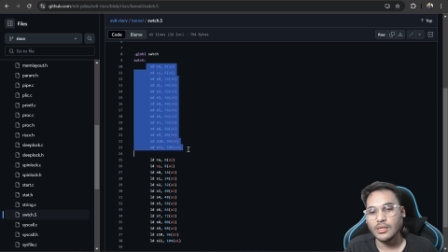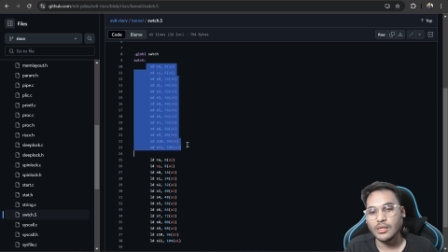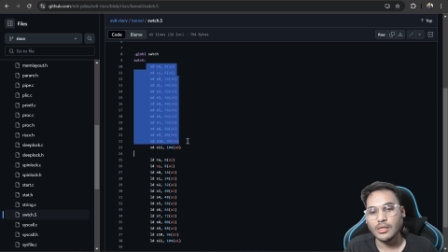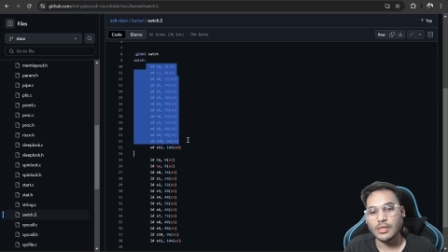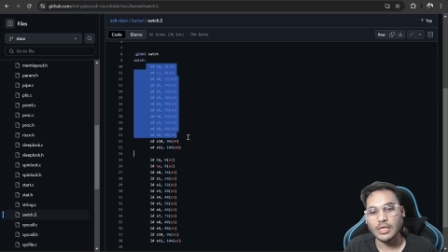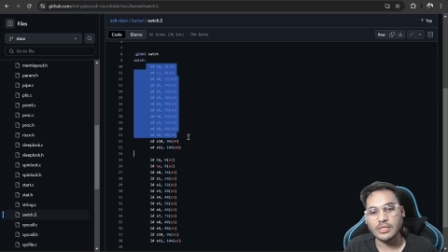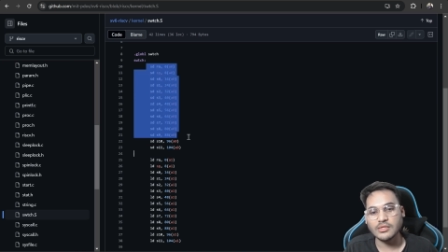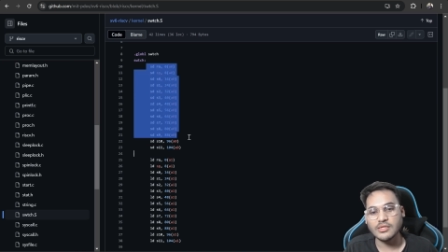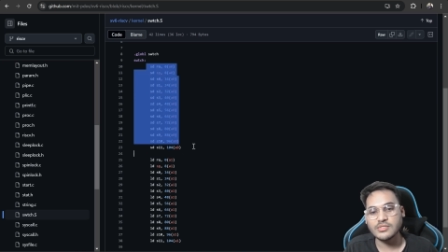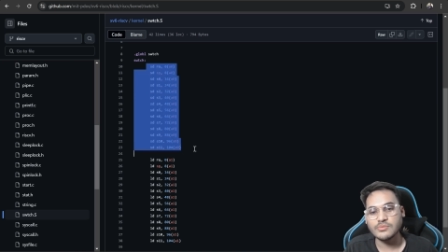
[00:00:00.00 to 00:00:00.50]

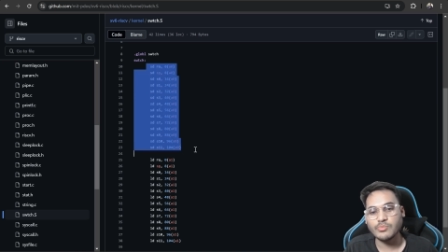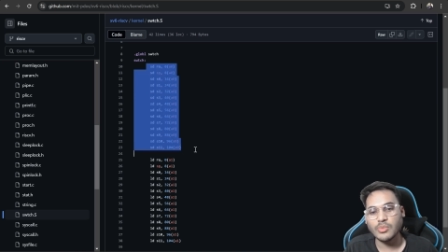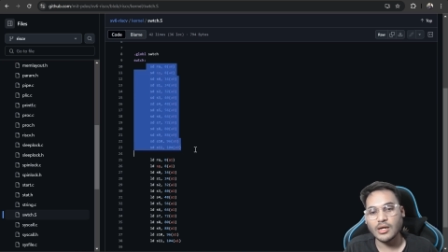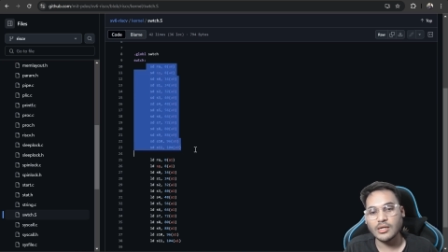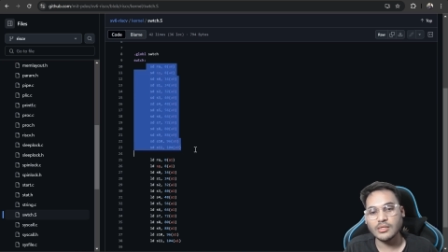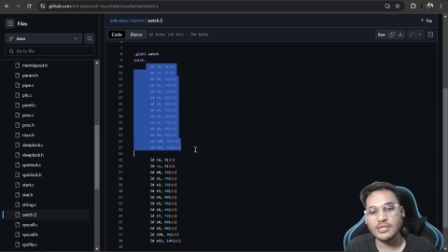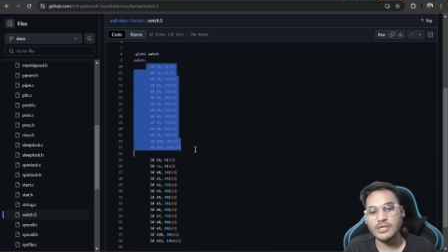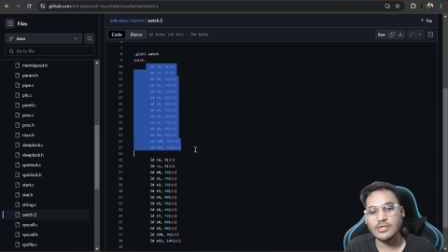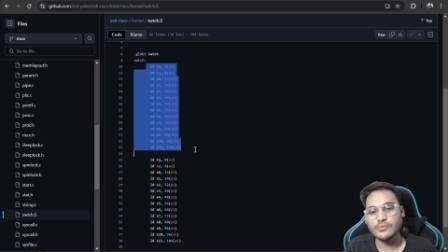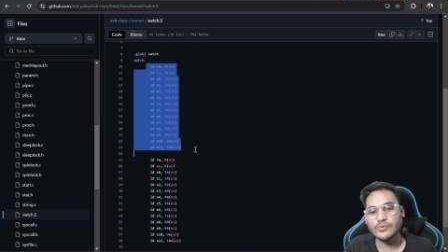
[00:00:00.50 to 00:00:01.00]
in this part
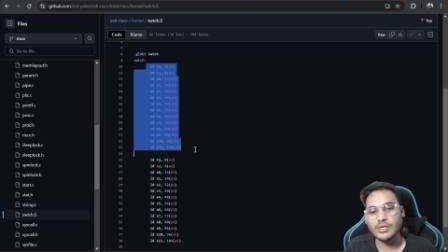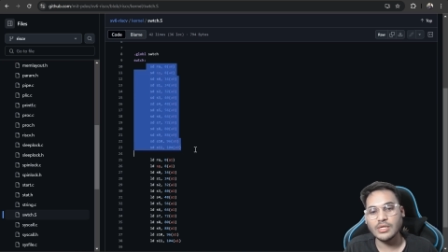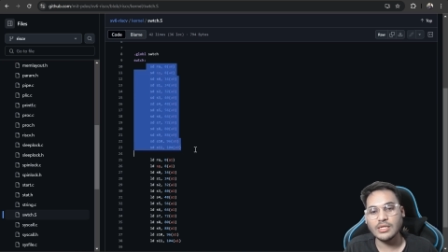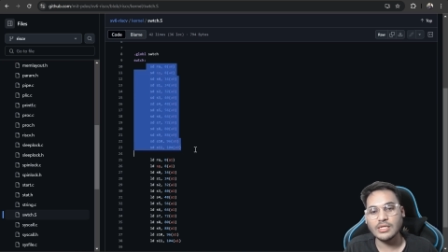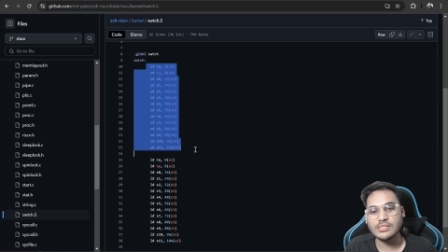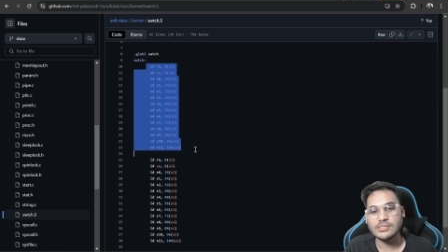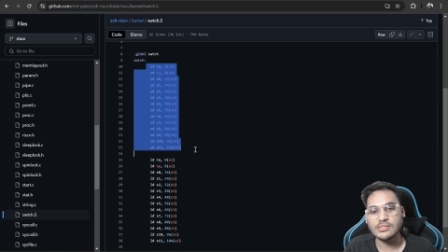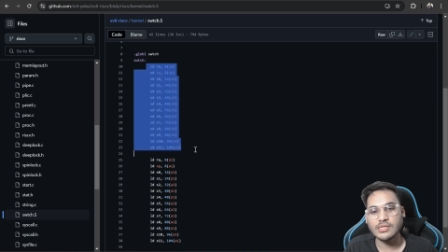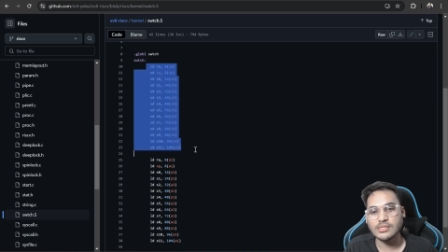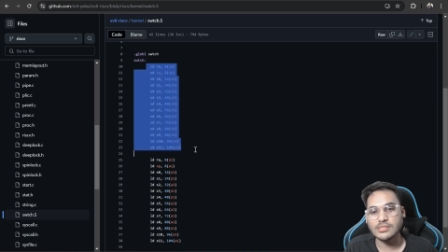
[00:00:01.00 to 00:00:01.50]
there are 12
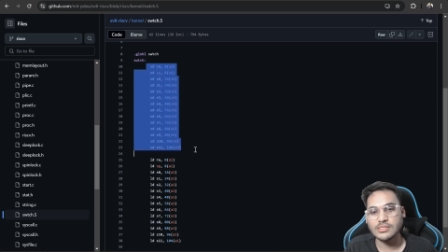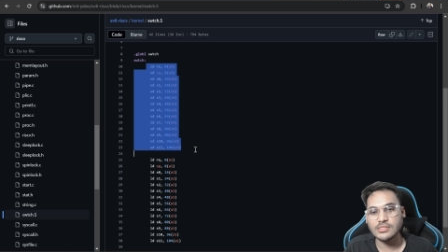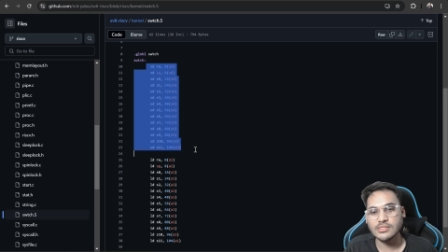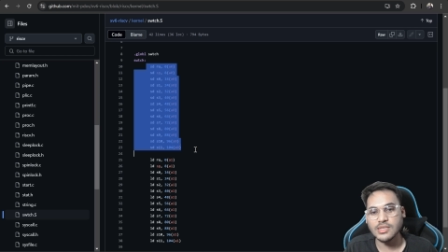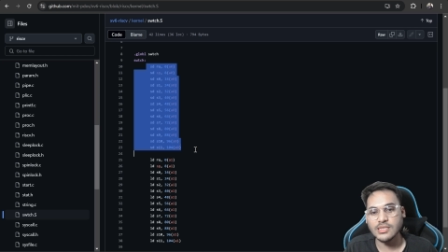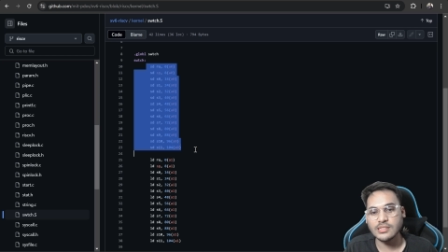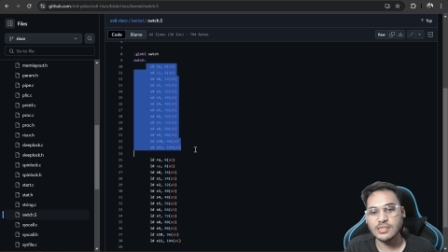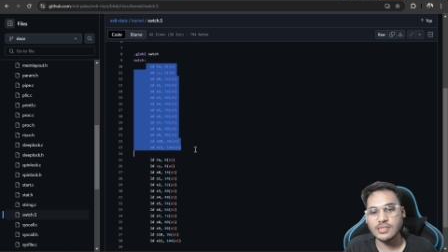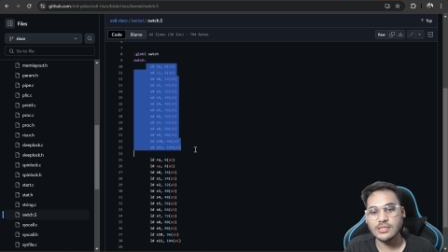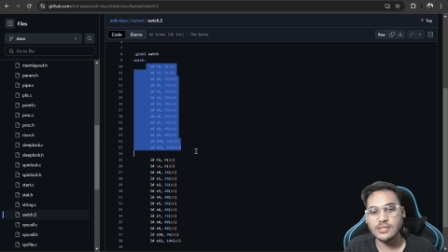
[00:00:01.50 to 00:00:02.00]
instructions, I
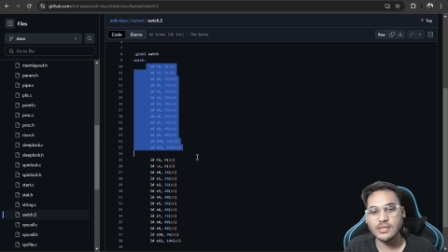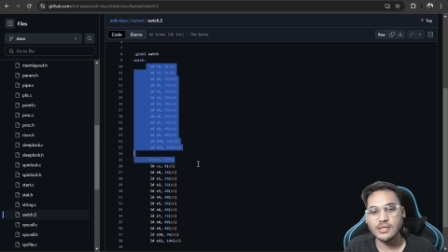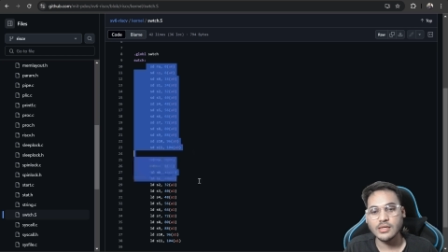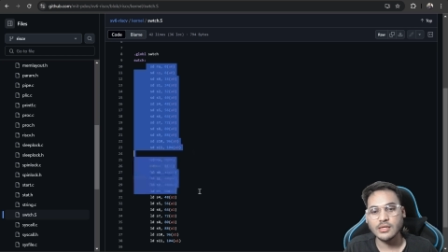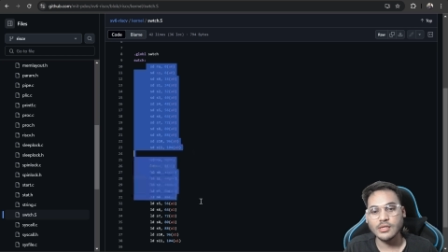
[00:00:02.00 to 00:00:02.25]
think.